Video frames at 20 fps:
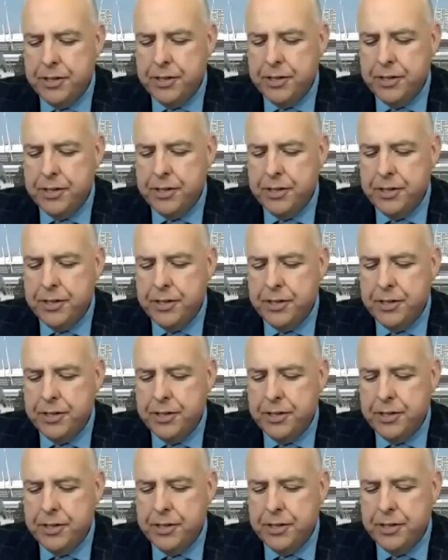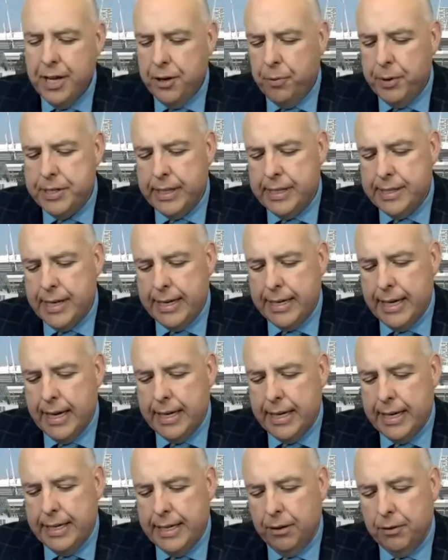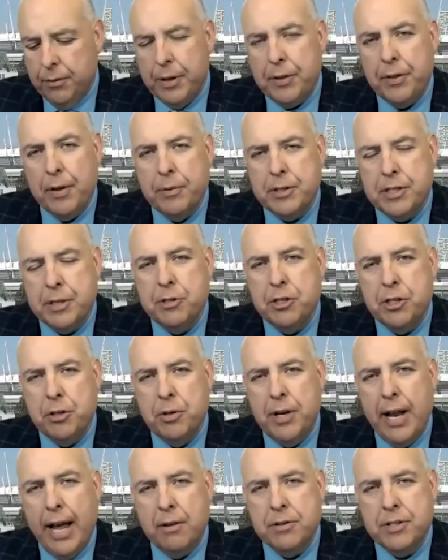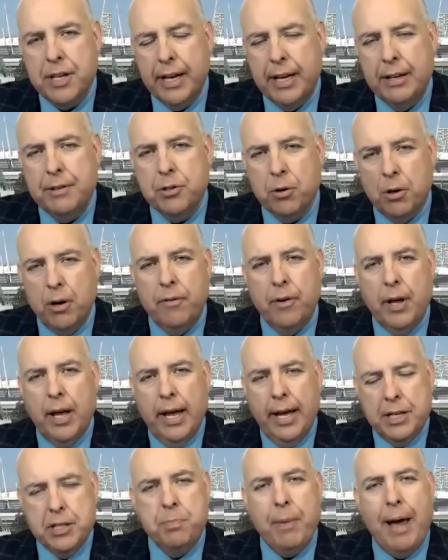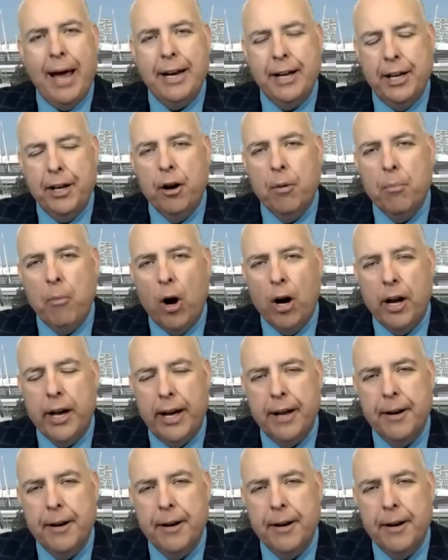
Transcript: you recently signed a deal with some student housing and sort of expanding your market.